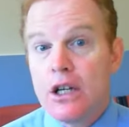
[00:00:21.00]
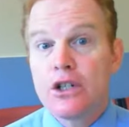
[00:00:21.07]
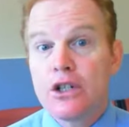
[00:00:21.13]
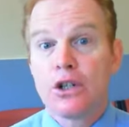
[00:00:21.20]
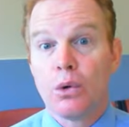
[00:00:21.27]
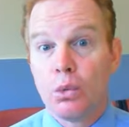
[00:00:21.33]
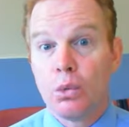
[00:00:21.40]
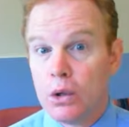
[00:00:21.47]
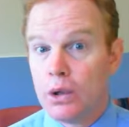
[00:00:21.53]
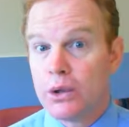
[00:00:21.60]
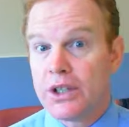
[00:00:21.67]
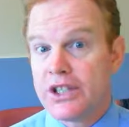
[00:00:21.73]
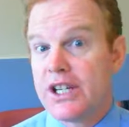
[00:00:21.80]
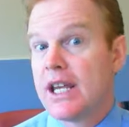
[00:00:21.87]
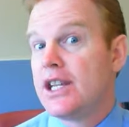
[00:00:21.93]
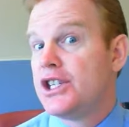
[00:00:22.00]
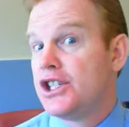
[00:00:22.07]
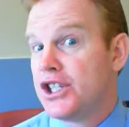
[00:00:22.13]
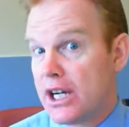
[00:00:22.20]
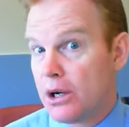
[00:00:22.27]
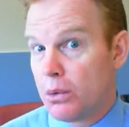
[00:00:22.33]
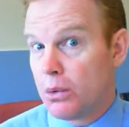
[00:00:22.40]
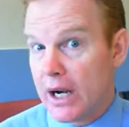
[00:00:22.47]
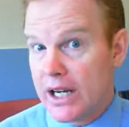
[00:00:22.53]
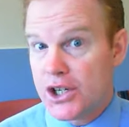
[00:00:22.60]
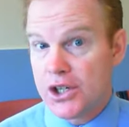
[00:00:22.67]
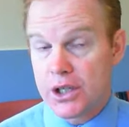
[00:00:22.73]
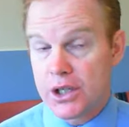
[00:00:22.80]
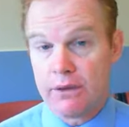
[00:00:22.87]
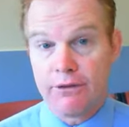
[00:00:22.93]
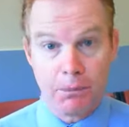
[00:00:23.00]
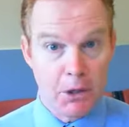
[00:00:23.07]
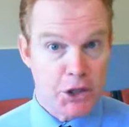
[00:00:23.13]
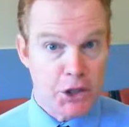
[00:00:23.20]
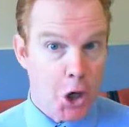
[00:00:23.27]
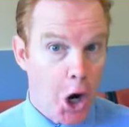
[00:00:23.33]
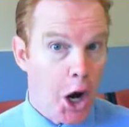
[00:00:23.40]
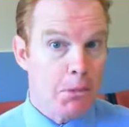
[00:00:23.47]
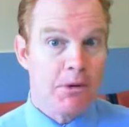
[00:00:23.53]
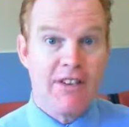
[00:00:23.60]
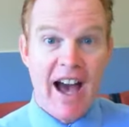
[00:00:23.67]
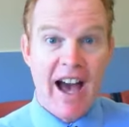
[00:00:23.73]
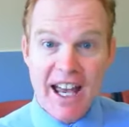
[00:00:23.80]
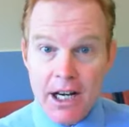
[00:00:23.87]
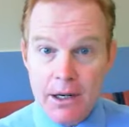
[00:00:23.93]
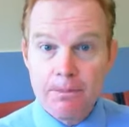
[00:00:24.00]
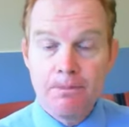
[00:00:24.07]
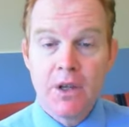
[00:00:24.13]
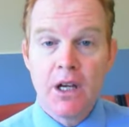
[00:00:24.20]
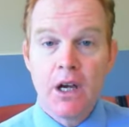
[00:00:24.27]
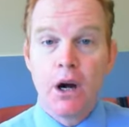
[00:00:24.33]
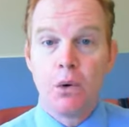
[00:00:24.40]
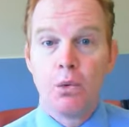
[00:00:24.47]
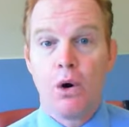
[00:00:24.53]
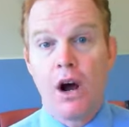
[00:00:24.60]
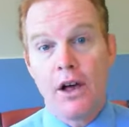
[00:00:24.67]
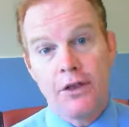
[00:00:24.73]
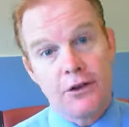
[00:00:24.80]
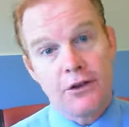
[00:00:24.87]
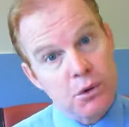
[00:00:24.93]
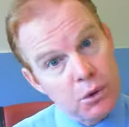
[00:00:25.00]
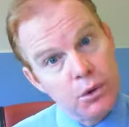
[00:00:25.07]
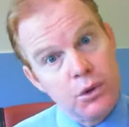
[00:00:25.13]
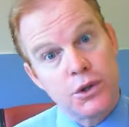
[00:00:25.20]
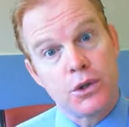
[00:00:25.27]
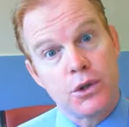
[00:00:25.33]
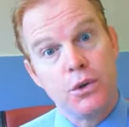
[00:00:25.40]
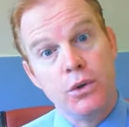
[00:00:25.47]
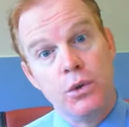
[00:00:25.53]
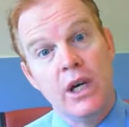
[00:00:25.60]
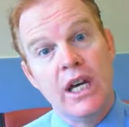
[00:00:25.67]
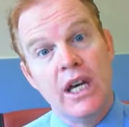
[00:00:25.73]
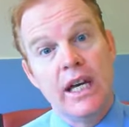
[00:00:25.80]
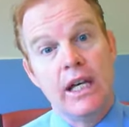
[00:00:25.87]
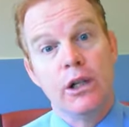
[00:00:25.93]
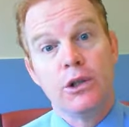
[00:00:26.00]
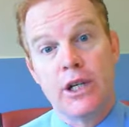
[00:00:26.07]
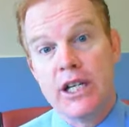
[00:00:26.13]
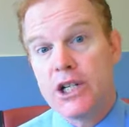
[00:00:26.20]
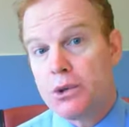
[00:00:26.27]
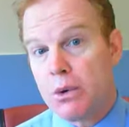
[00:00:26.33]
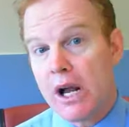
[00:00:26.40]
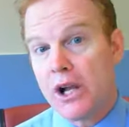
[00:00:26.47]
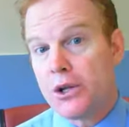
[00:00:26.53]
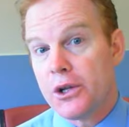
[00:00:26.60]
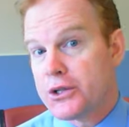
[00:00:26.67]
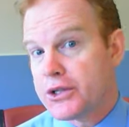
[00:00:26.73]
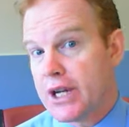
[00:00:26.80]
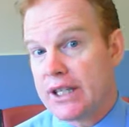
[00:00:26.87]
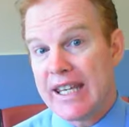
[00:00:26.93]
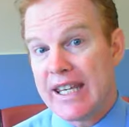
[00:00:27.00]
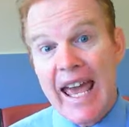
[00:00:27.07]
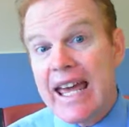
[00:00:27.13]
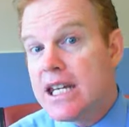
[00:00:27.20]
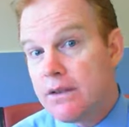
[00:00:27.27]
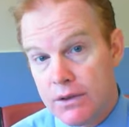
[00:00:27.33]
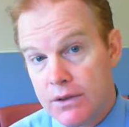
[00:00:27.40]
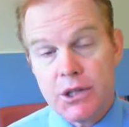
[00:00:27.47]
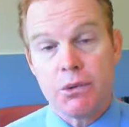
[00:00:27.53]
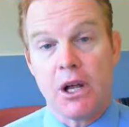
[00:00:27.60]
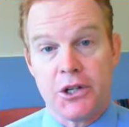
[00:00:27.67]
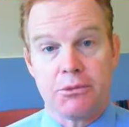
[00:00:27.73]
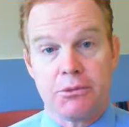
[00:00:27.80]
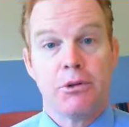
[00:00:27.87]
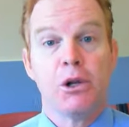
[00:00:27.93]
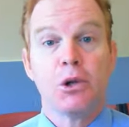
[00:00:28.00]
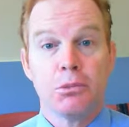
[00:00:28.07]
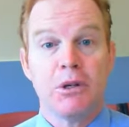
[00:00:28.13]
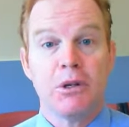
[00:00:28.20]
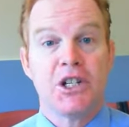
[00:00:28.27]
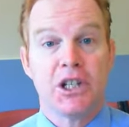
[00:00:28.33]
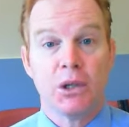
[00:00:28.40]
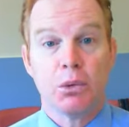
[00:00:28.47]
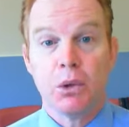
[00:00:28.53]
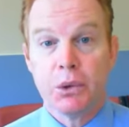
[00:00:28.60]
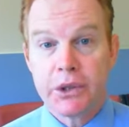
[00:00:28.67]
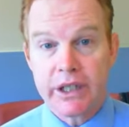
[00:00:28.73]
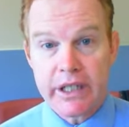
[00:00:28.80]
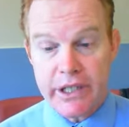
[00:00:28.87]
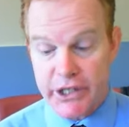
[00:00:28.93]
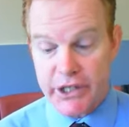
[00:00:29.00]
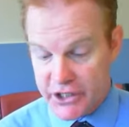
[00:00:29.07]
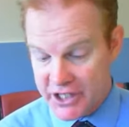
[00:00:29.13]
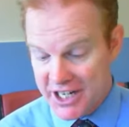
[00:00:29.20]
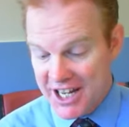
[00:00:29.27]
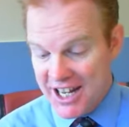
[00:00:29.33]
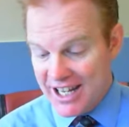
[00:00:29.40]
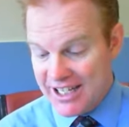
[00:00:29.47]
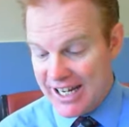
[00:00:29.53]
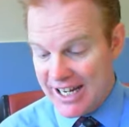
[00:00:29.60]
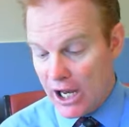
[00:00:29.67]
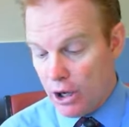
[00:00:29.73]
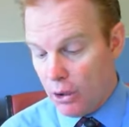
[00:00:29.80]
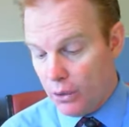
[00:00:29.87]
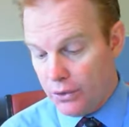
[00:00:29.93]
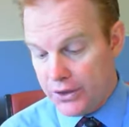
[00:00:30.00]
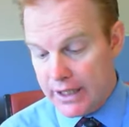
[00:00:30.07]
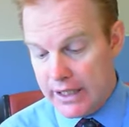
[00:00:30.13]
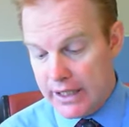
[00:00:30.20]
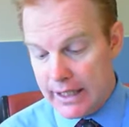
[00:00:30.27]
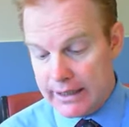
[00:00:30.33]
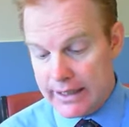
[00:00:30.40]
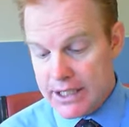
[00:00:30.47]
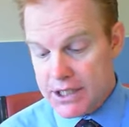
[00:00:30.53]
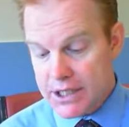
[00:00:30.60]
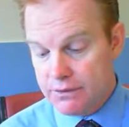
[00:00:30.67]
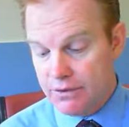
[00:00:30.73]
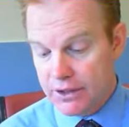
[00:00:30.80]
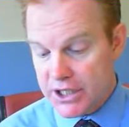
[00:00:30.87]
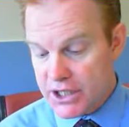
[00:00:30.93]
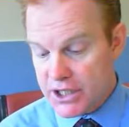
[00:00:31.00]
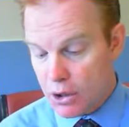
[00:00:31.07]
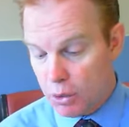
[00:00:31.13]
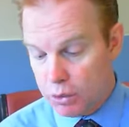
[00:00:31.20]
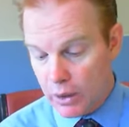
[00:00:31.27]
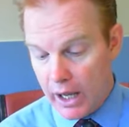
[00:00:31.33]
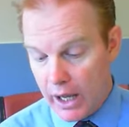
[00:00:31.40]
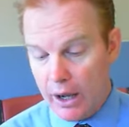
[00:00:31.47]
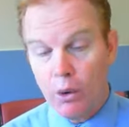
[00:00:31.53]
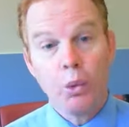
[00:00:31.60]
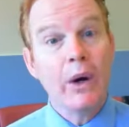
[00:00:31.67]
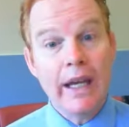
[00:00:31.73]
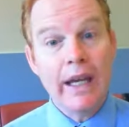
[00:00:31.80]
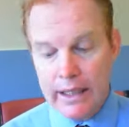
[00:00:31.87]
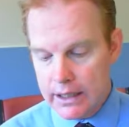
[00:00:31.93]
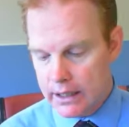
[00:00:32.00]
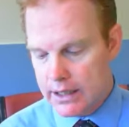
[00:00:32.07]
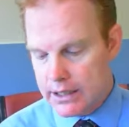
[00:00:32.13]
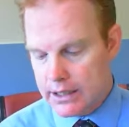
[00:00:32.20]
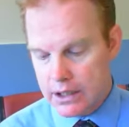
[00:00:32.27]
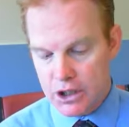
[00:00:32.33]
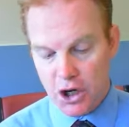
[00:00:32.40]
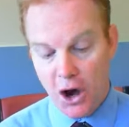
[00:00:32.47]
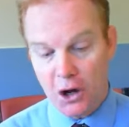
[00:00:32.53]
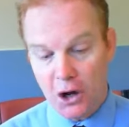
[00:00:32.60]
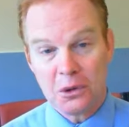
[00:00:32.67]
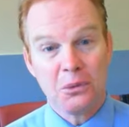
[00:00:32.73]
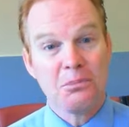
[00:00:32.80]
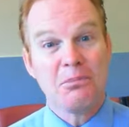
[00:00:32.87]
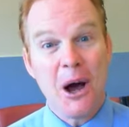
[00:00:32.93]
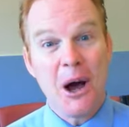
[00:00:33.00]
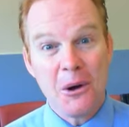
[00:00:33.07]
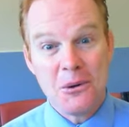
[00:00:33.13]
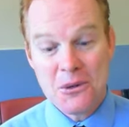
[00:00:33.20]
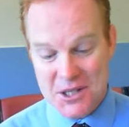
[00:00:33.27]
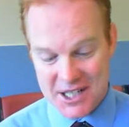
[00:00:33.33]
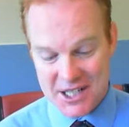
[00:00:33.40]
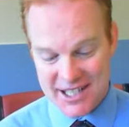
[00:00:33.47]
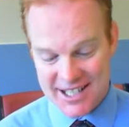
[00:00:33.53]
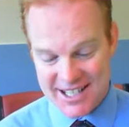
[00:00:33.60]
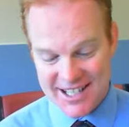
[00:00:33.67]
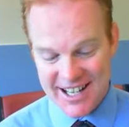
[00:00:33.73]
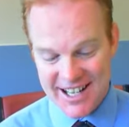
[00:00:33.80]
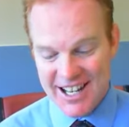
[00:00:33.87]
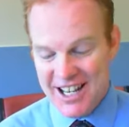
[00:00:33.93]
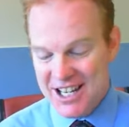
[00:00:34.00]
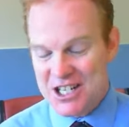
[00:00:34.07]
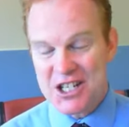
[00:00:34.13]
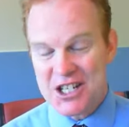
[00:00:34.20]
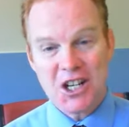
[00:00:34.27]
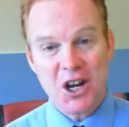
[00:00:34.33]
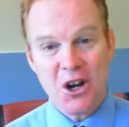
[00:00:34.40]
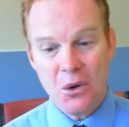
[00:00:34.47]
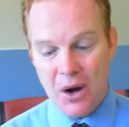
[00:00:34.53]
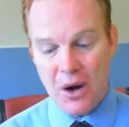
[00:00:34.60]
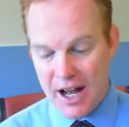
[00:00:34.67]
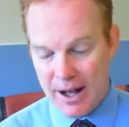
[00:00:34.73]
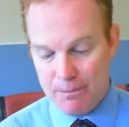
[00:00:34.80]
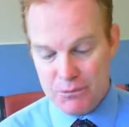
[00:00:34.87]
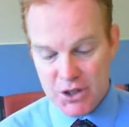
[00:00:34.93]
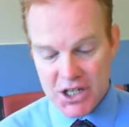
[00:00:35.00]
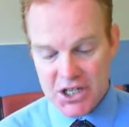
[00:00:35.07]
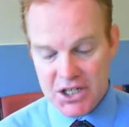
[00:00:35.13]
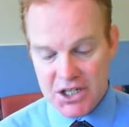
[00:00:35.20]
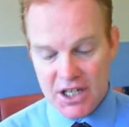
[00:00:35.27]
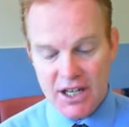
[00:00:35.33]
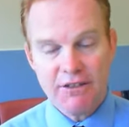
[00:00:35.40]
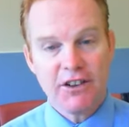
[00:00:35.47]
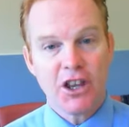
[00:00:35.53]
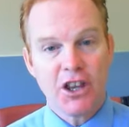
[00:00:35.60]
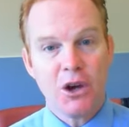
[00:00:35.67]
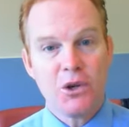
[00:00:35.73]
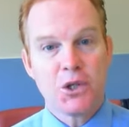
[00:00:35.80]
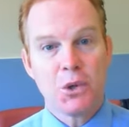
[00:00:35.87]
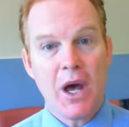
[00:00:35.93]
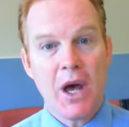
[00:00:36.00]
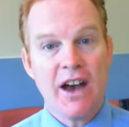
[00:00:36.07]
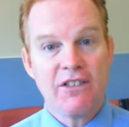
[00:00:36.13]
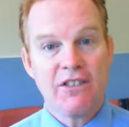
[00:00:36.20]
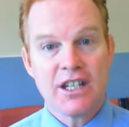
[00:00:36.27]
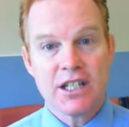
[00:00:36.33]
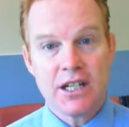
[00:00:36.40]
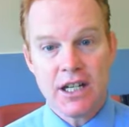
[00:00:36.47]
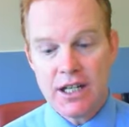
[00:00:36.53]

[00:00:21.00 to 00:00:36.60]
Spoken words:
to the world and their generation from the time of Adam right through to the end of Israel's pilgrimage in the wilderness. Now, the lesson for this week is entitled Moses. So just for those who haven't